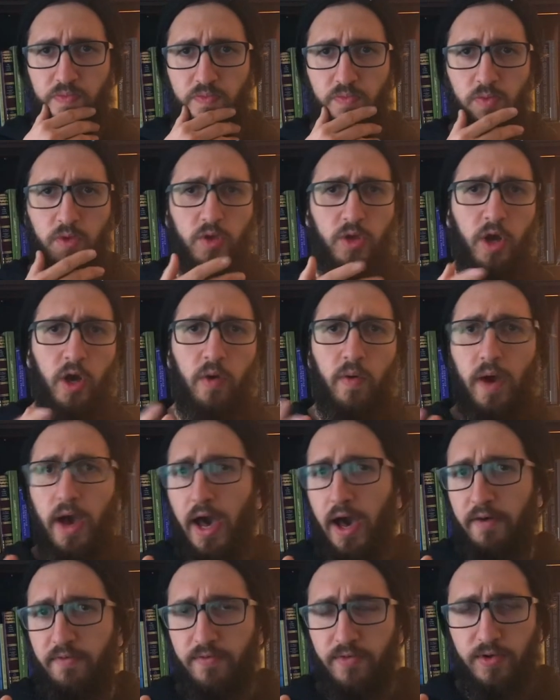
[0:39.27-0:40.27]
you know,
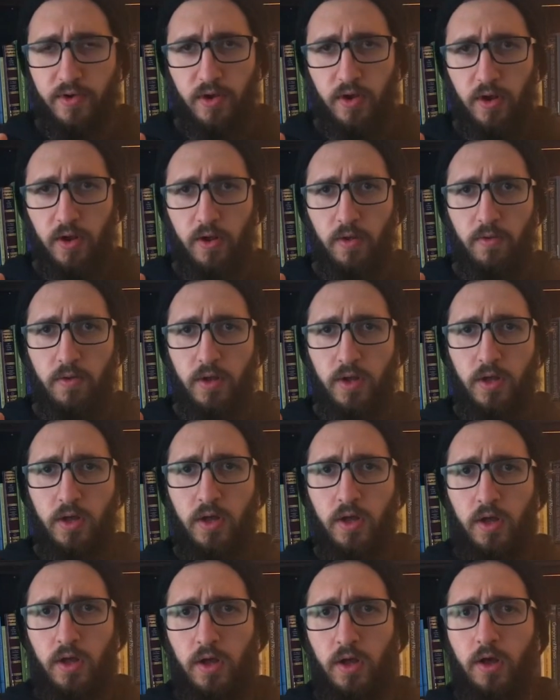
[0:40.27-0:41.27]
after
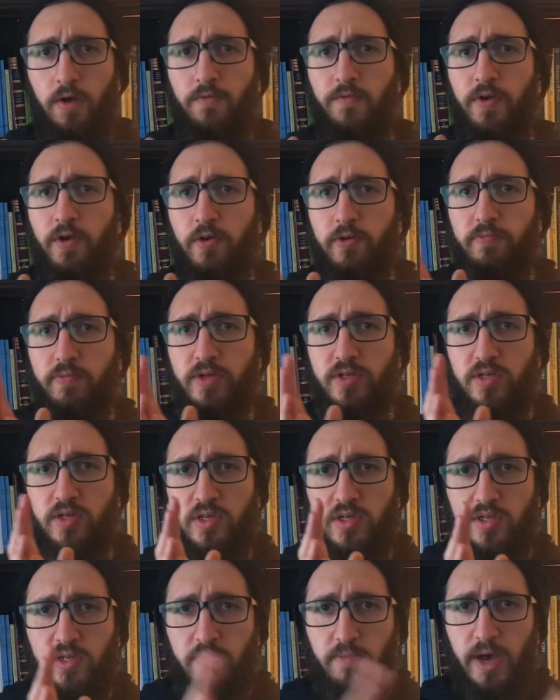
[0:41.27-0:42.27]
a very busy
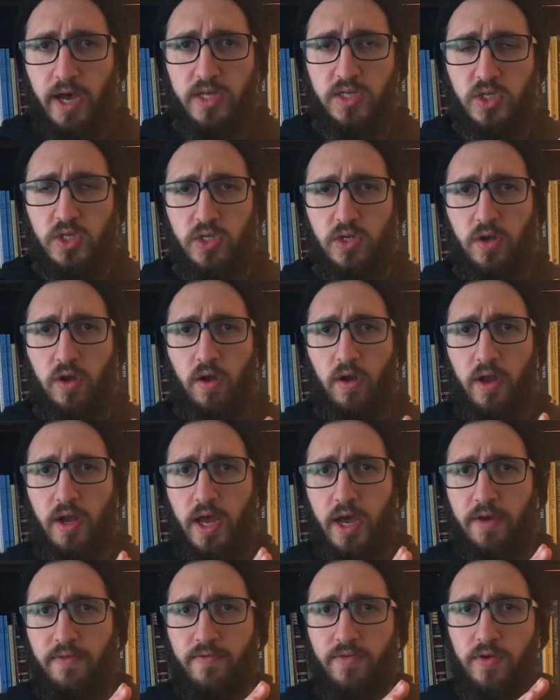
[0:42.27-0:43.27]
semester and
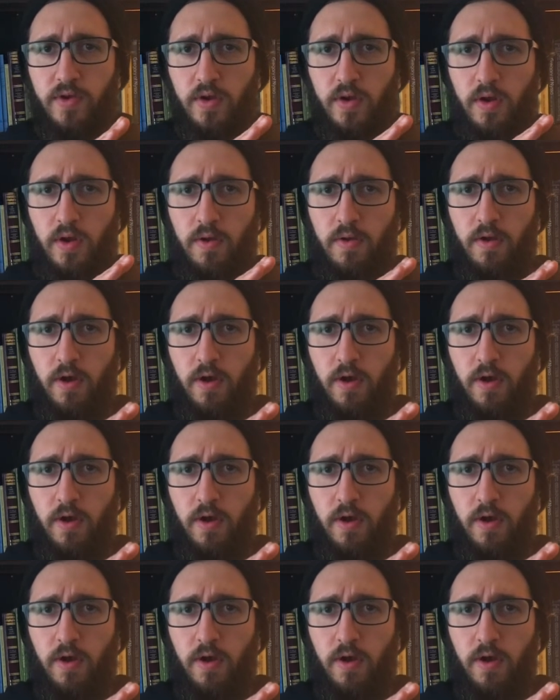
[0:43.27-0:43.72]
after